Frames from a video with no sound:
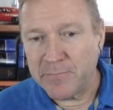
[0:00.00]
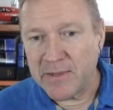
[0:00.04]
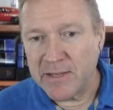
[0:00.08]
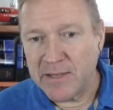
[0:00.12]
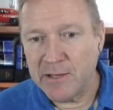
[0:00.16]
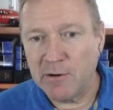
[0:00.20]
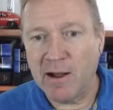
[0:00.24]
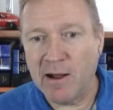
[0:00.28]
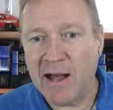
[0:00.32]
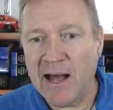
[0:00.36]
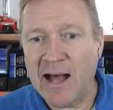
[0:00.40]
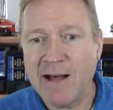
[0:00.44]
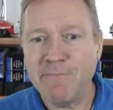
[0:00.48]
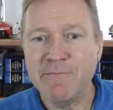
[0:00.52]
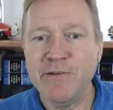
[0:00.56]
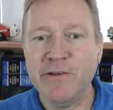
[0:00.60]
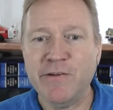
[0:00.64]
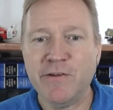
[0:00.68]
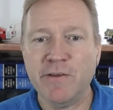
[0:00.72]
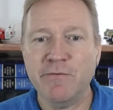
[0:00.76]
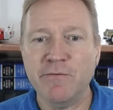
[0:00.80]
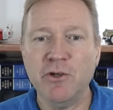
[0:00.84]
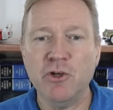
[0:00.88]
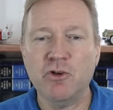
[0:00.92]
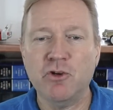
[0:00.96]
You know,
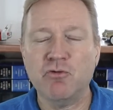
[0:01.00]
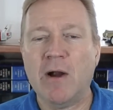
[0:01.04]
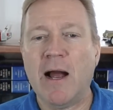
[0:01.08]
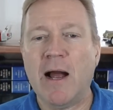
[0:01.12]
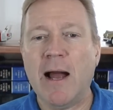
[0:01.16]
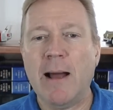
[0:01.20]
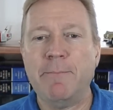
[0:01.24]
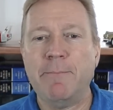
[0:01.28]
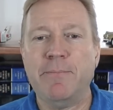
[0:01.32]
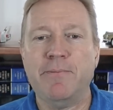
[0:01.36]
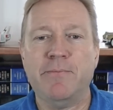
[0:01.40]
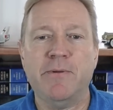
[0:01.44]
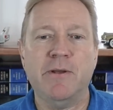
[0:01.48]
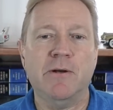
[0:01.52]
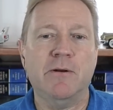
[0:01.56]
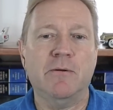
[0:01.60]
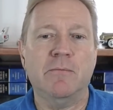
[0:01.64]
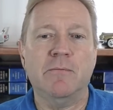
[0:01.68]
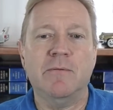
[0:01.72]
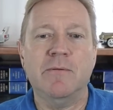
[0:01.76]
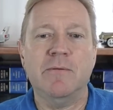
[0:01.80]
obviously, if you drop, you know,